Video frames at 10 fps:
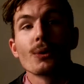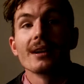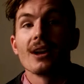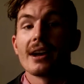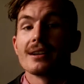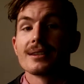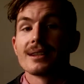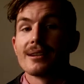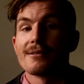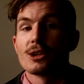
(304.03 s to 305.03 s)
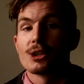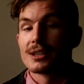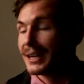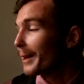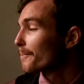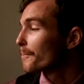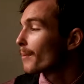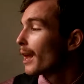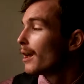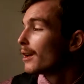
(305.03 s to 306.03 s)
to enlighten us in the future today.
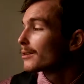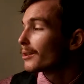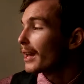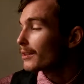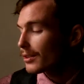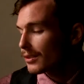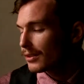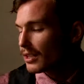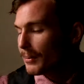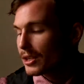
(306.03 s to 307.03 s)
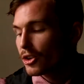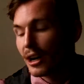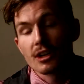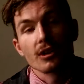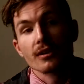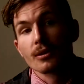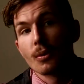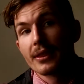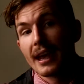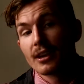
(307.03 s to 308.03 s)
So now, just as a demonstration as to
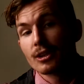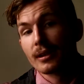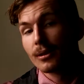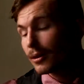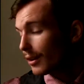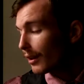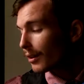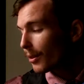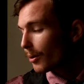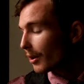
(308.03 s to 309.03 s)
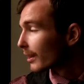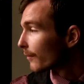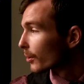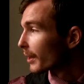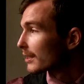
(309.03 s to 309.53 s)
what they actually look like, I thought I'd give you an